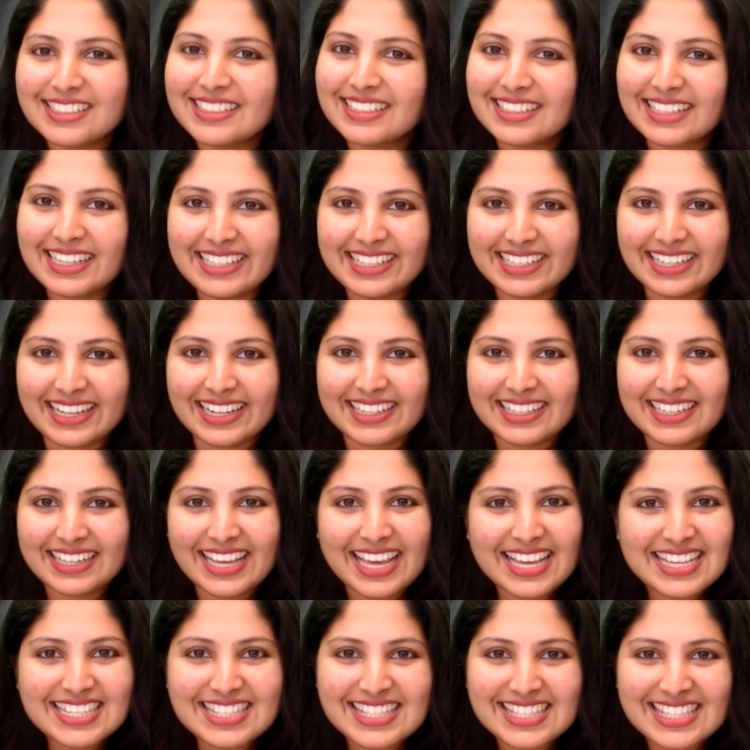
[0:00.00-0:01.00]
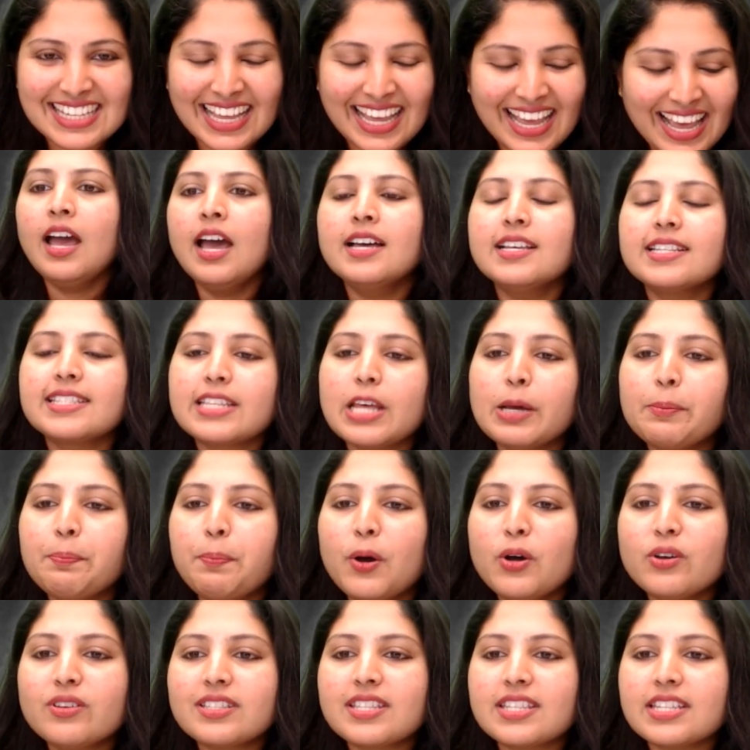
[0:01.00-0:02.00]
Clear? Yes.
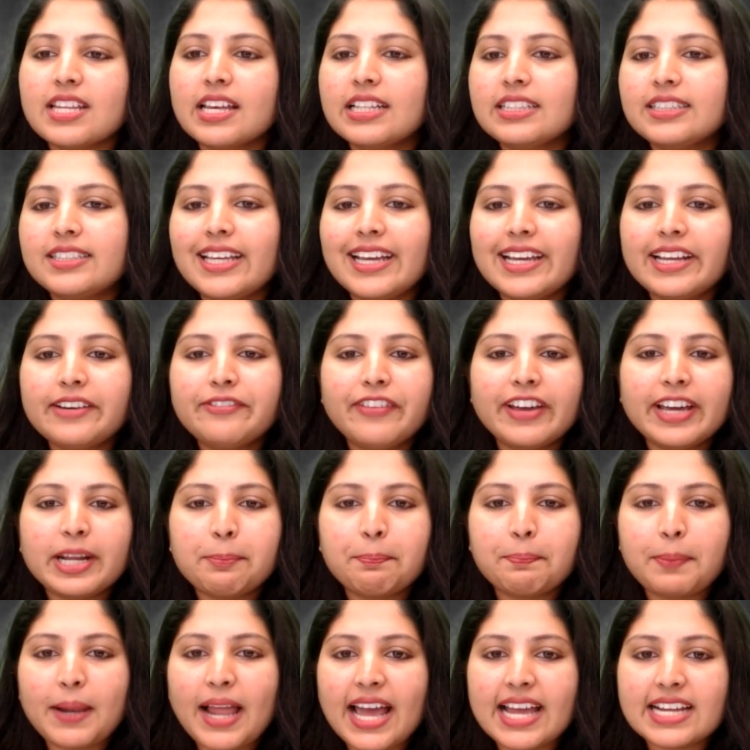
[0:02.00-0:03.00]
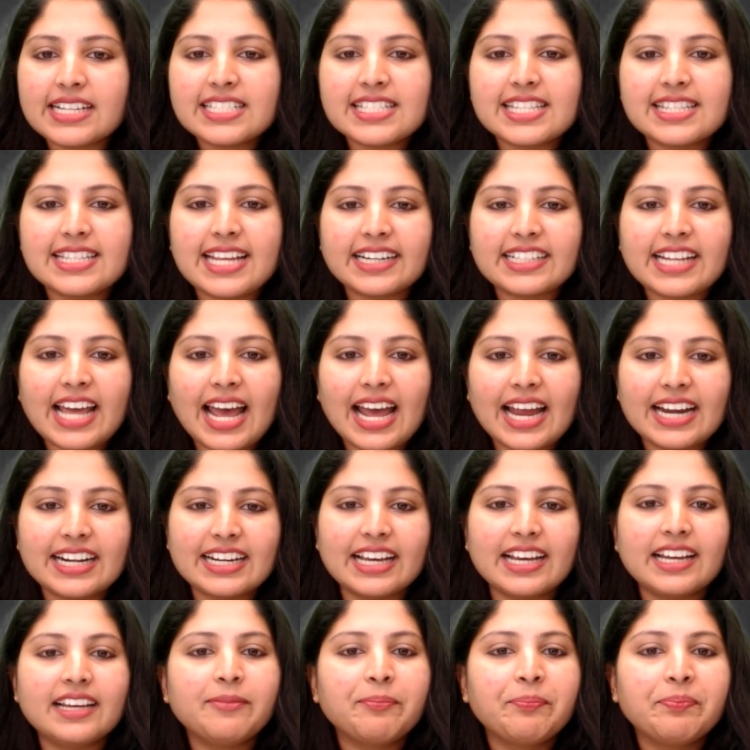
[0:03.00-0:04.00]
Suppose there were plants that had
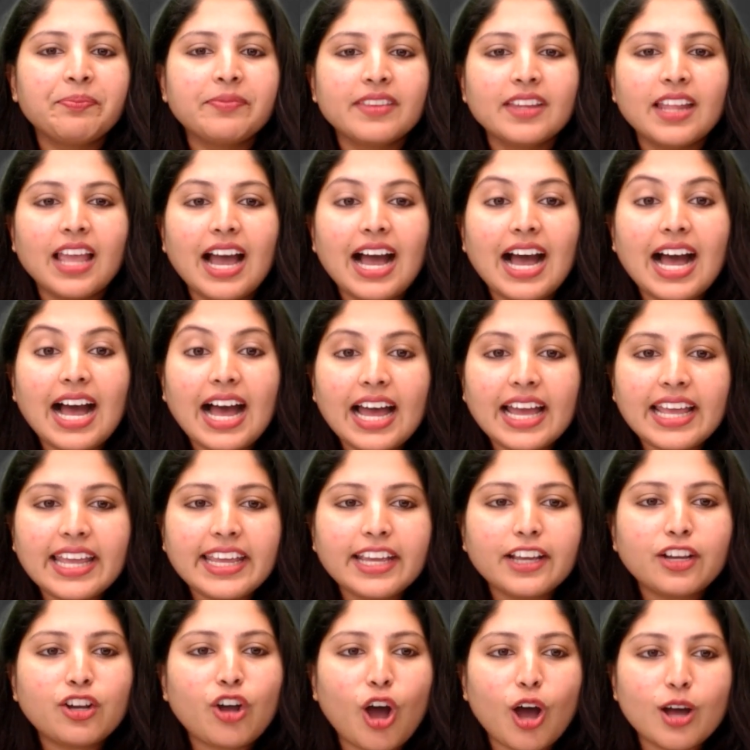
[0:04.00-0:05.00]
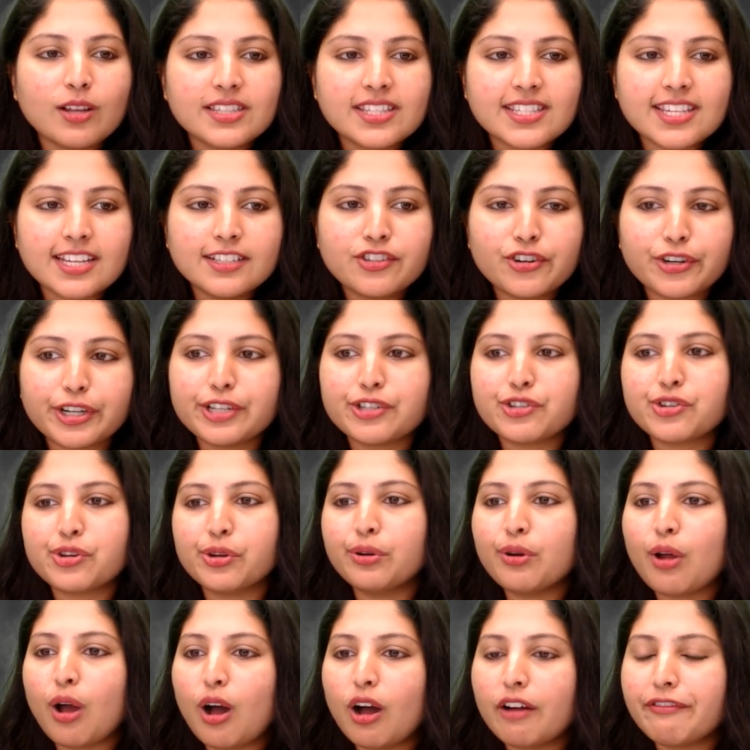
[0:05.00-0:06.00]
a high
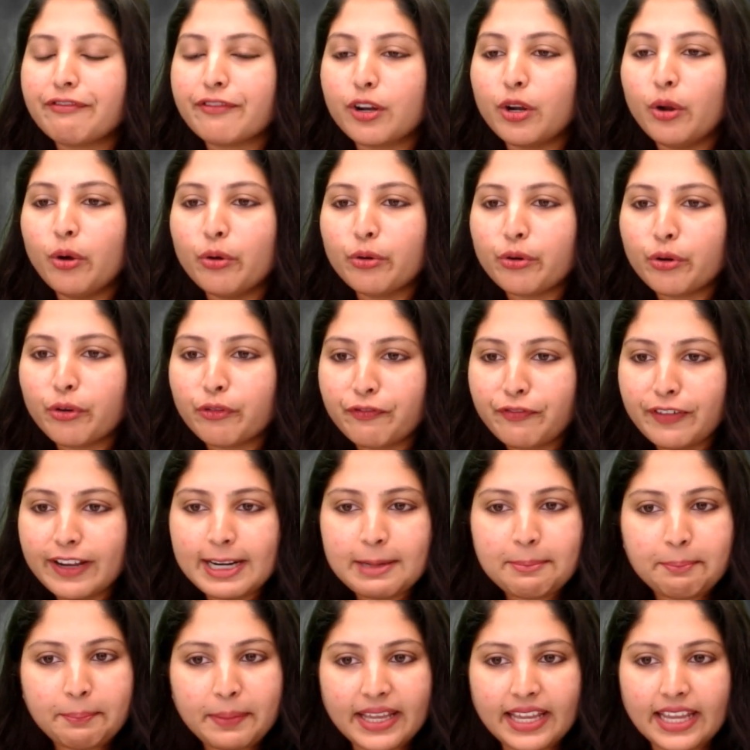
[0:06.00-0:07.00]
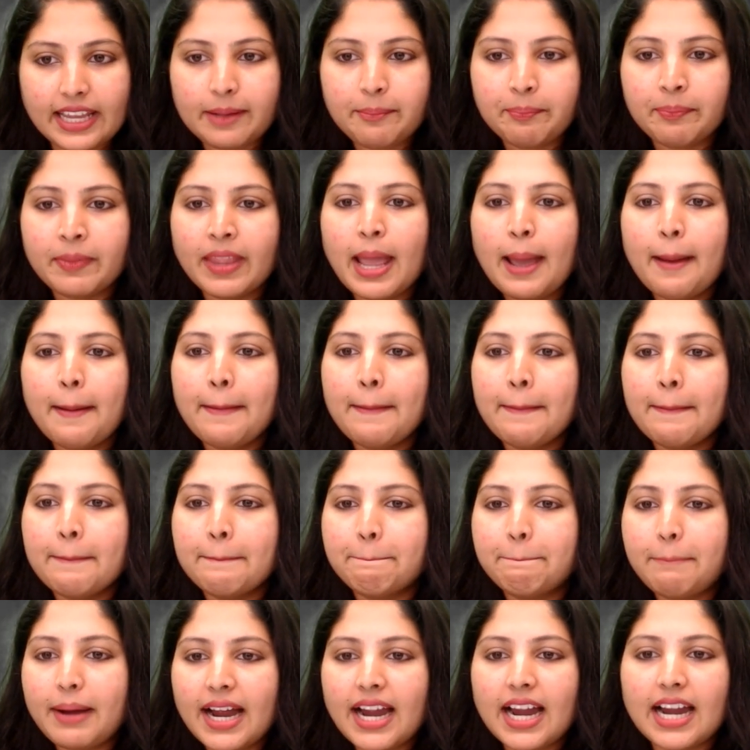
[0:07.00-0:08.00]
concentration of chlorophyll B
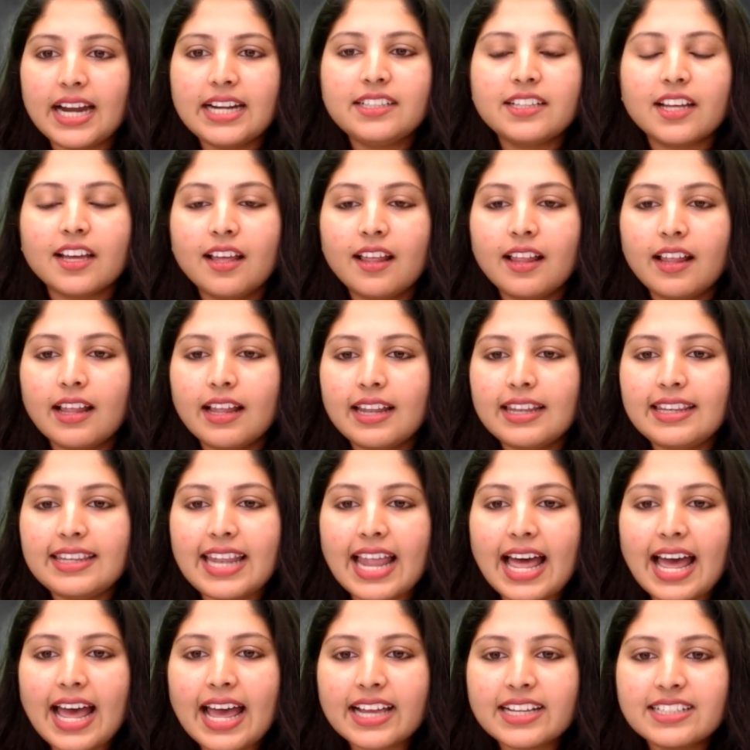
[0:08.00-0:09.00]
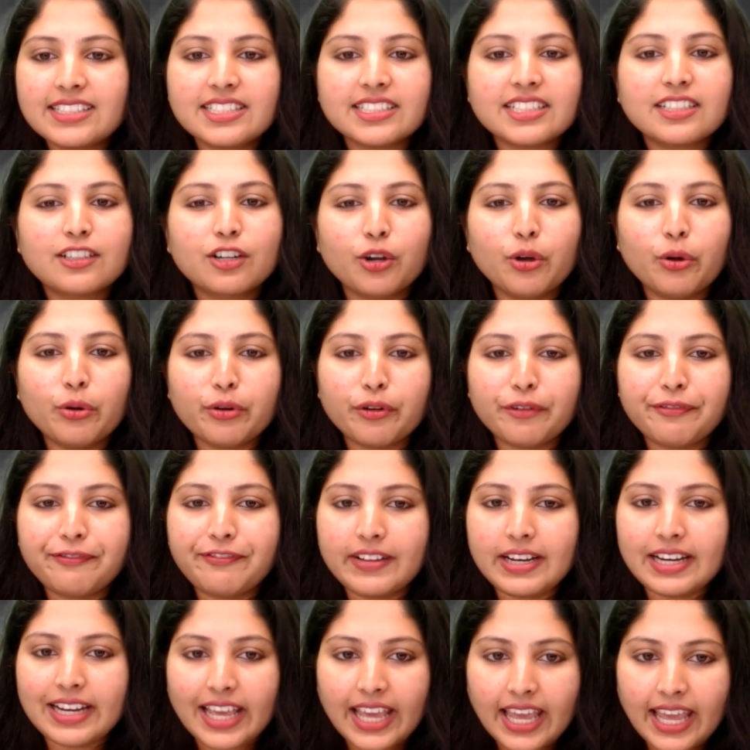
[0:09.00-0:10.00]
but lacked
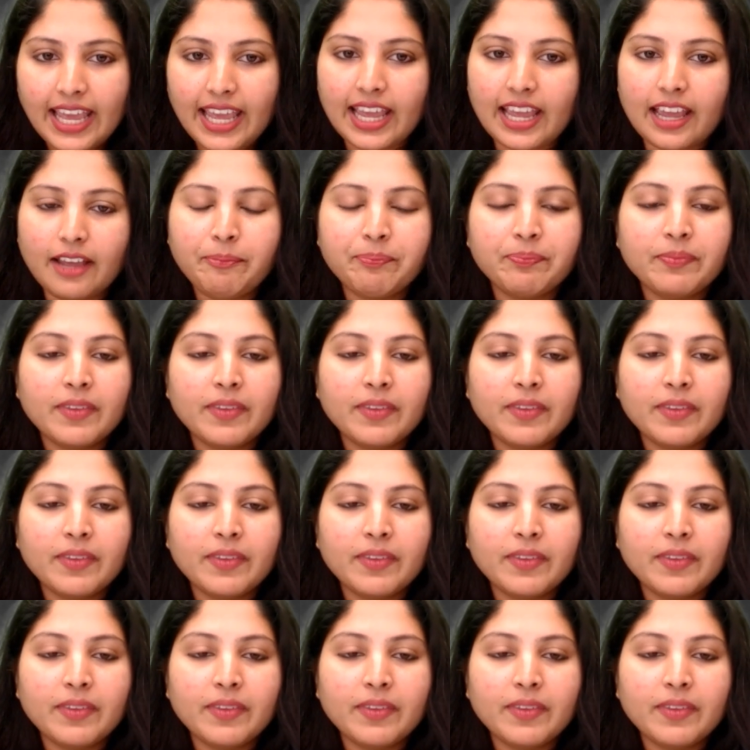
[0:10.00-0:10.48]
chlorophyll A.